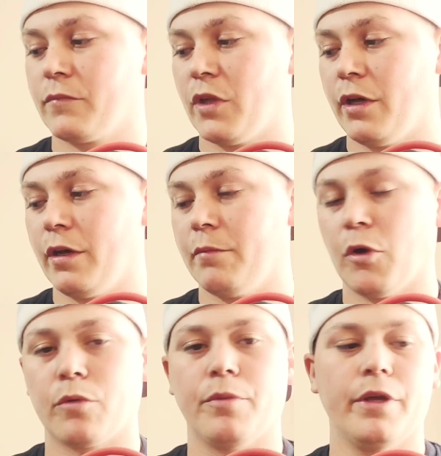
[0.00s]

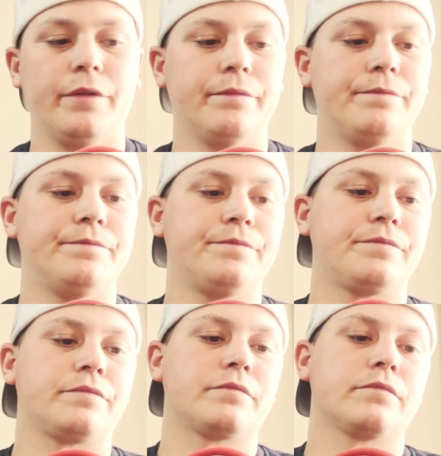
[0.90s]
motor plate,
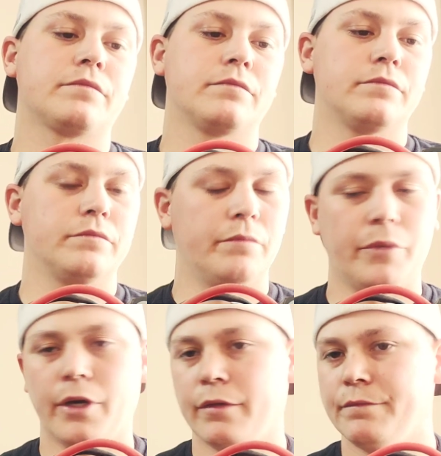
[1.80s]

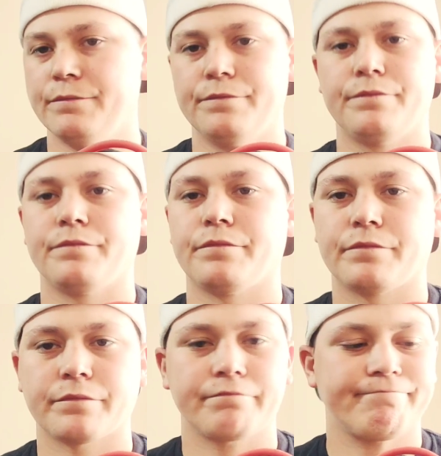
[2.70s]
but
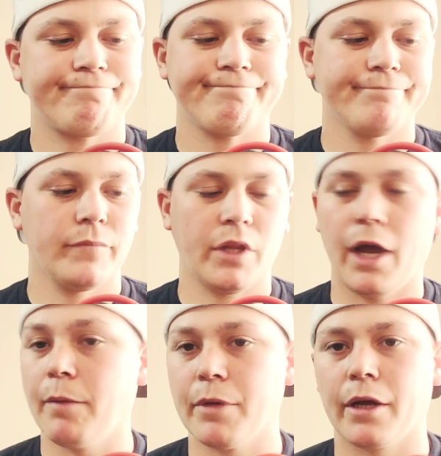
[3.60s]

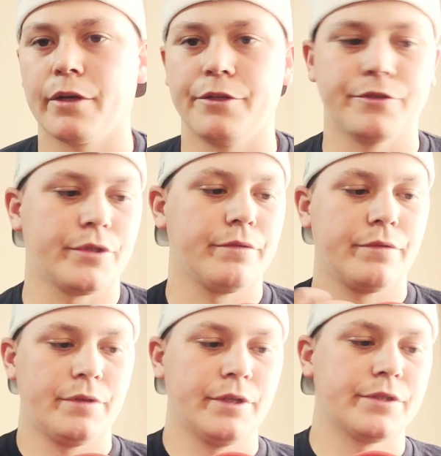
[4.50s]
I'm not going to use it.
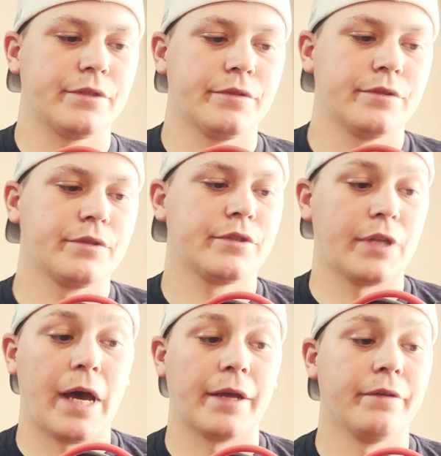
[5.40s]
This one's
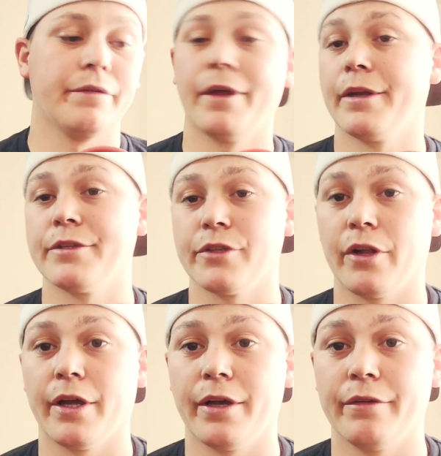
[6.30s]
slotted and it's
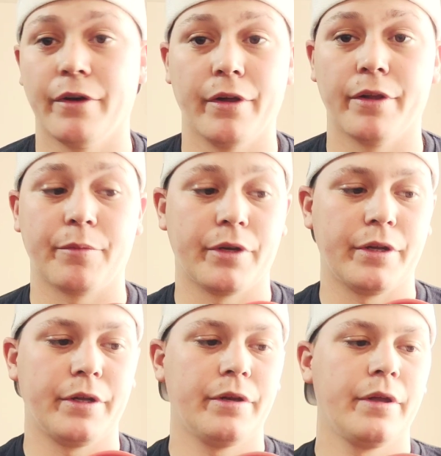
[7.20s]
all I'm going to
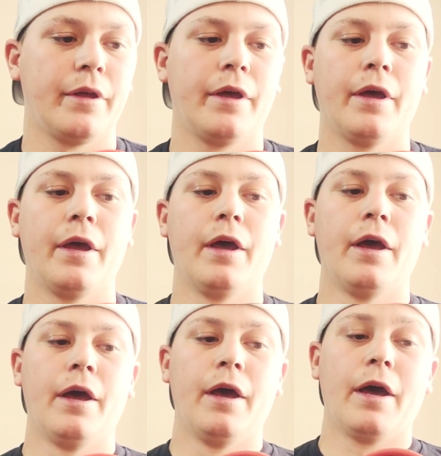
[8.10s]
need.
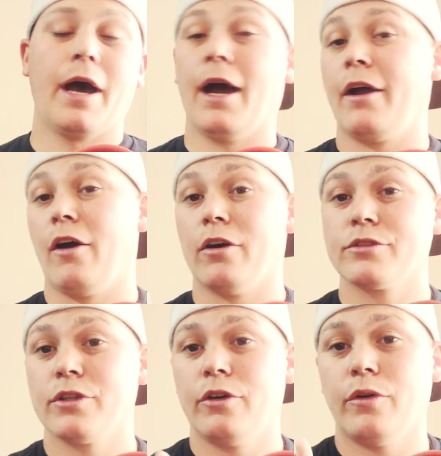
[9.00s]
I
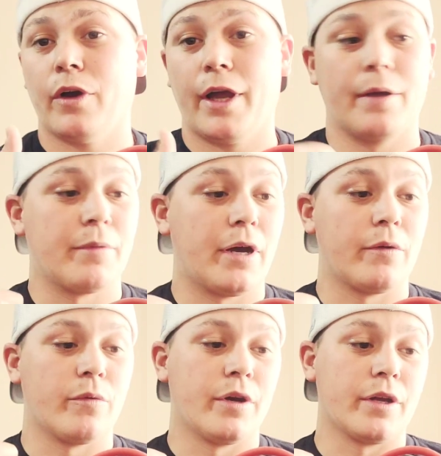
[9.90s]
also am
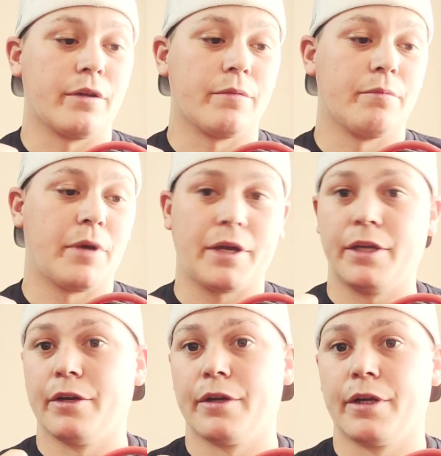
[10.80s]
not running my
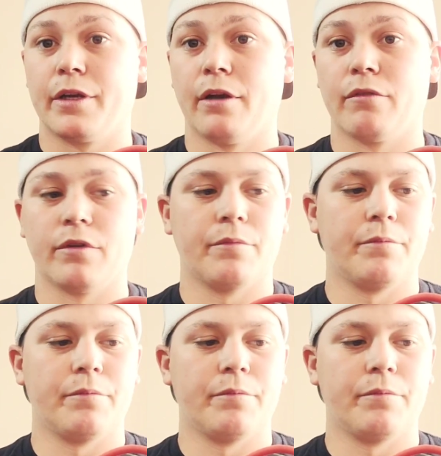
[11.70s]
gearing cover